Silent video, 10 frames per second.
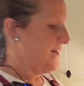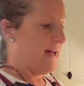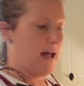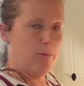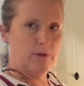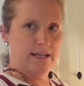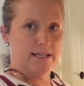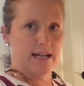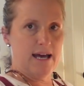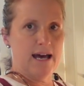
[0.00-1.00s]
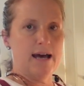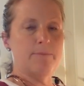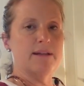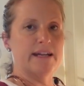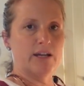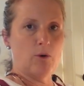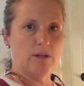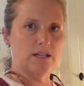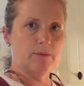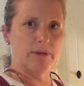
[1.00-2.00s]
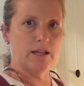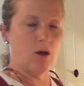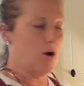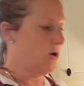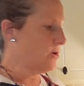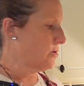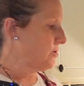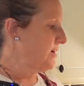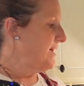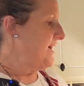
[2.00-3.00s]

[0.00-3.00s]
I'll blend it up, let it go a little bit longer,